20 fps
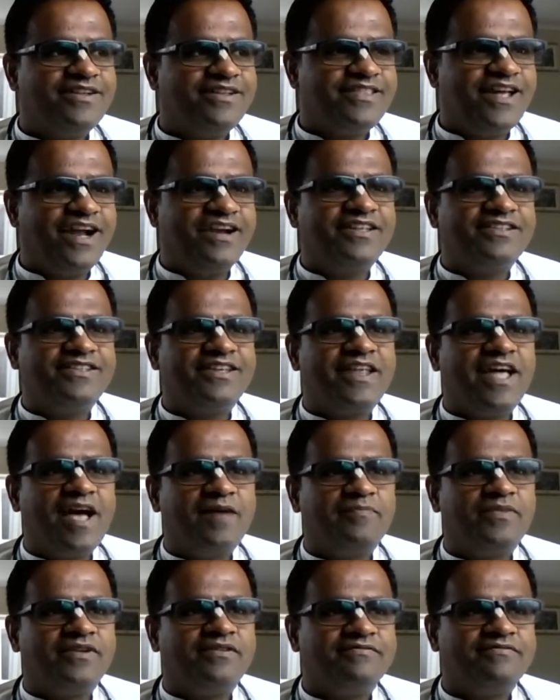That doesn't
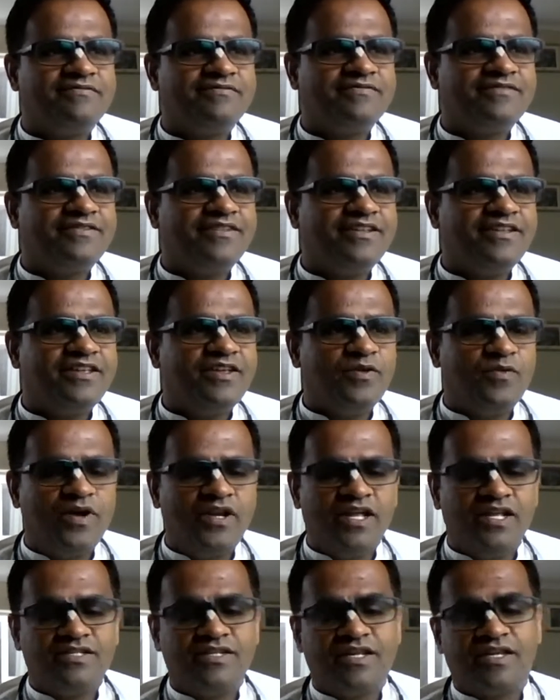happen. Even
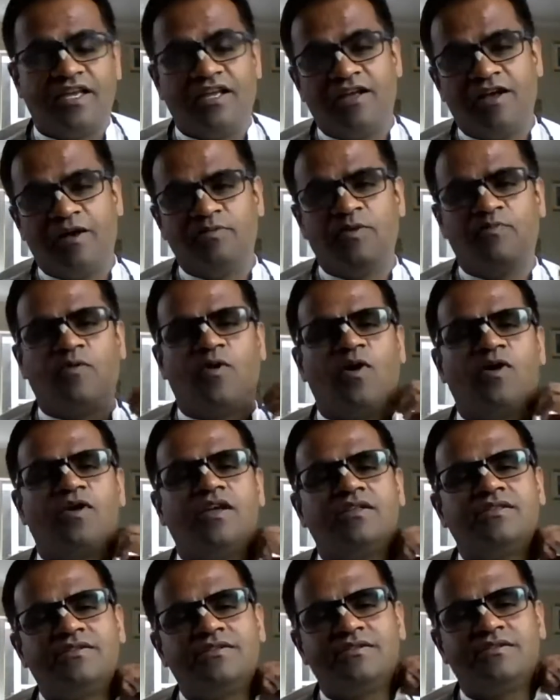he's a king of the
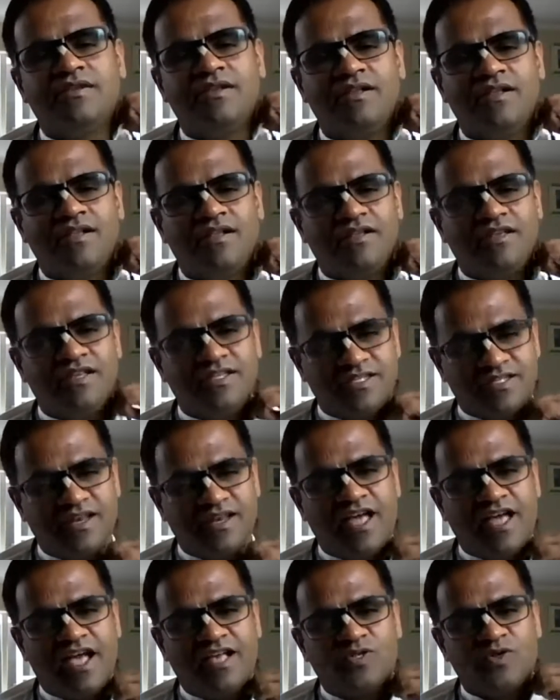forest, he
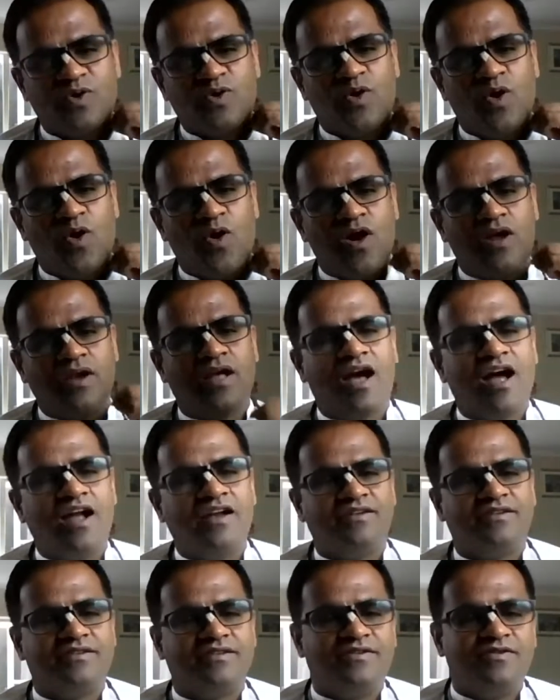still has to go and
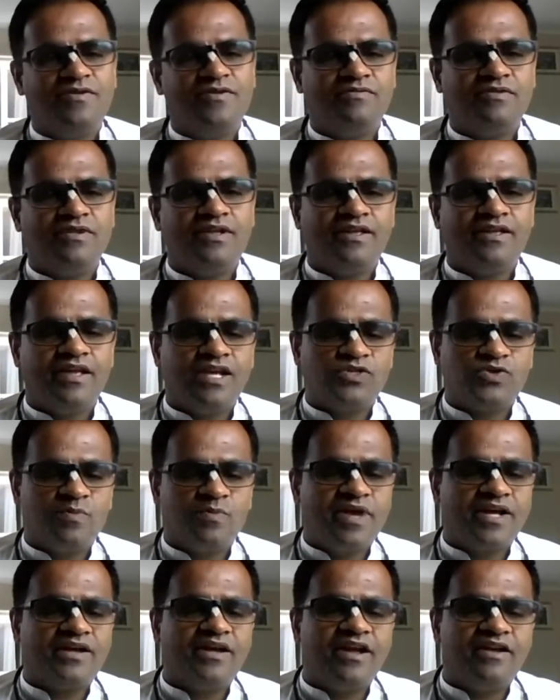hunt, he has to
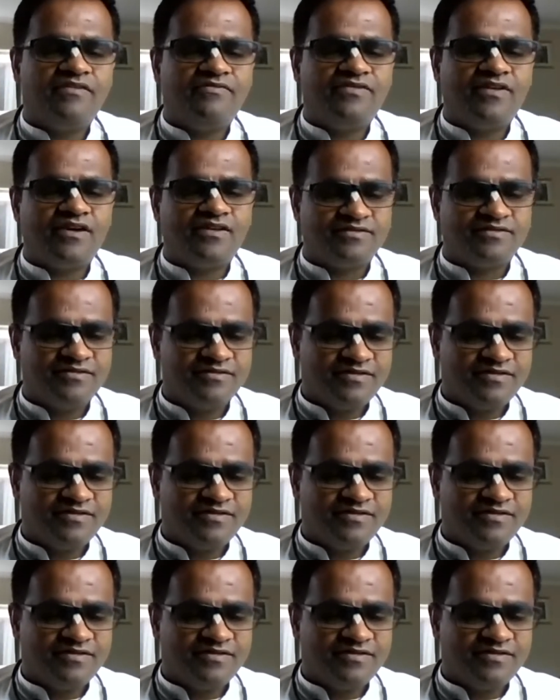make an effort.